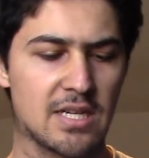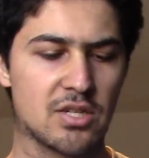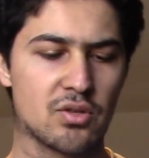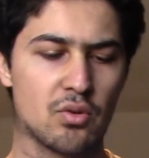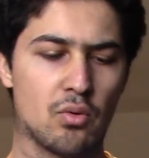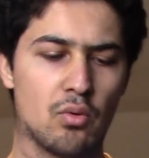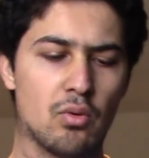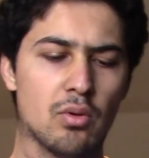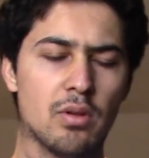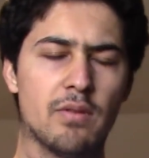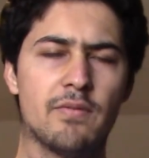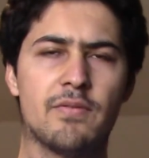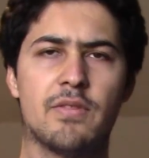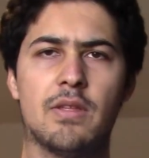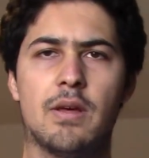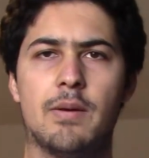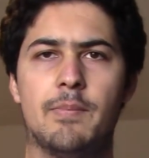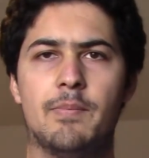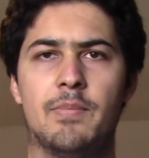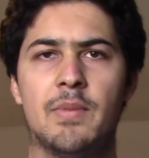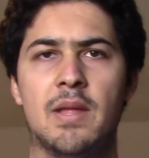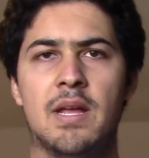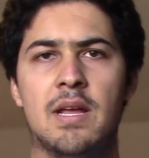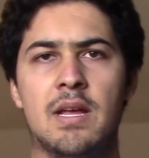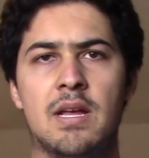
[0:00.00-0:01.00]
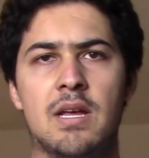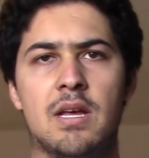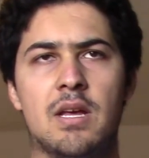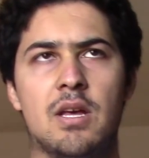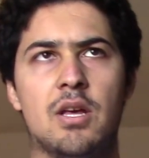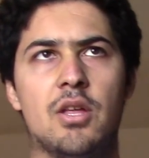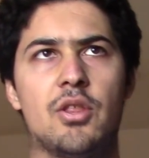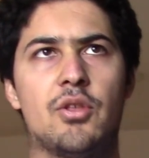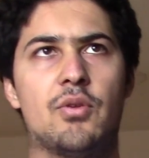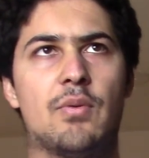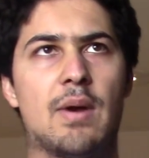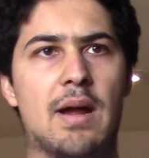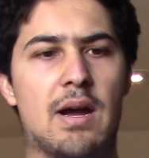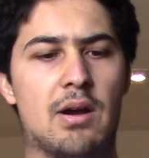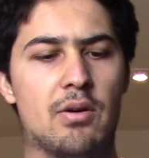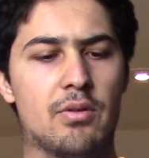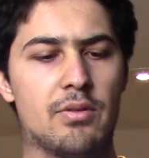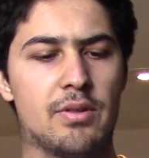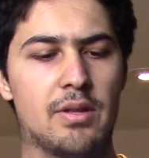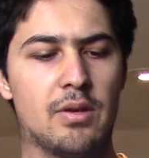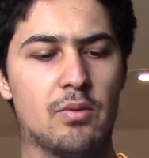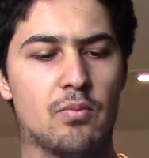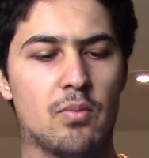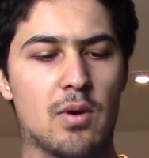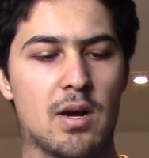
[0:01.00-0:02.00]
because all of them throughout
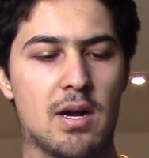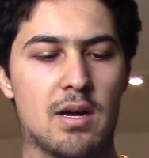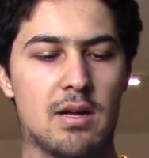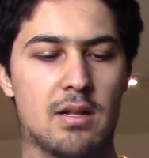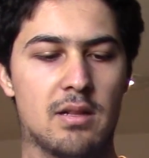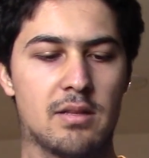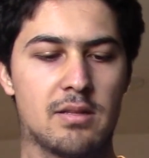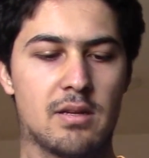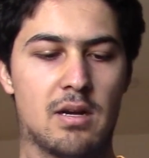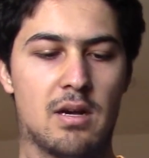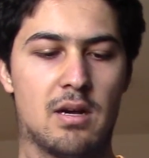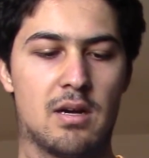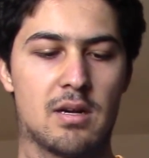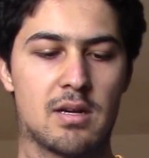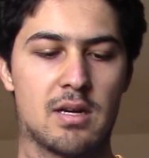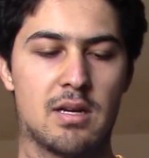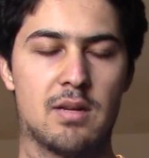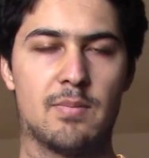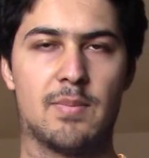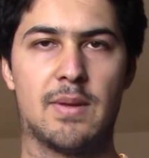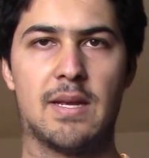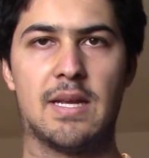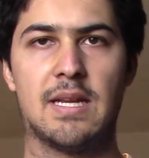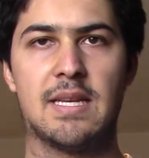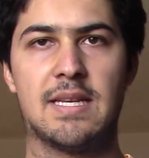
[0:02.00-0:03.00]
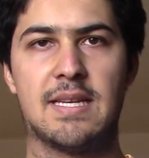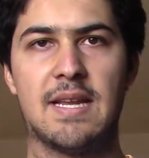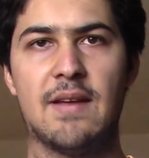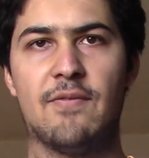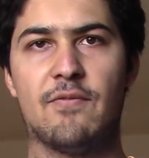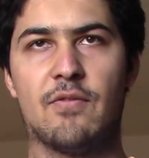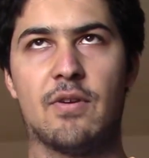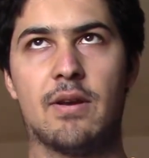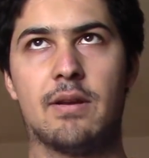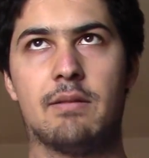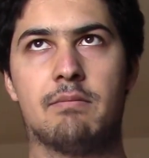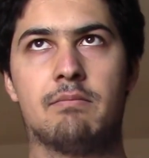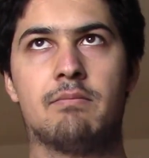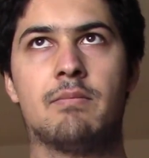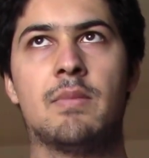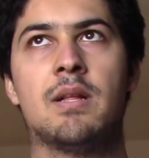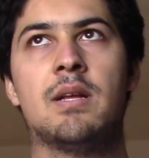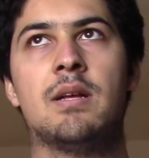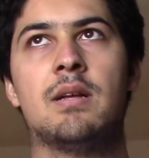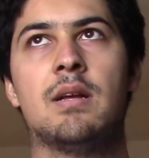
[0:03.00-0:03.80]
the world are going to be different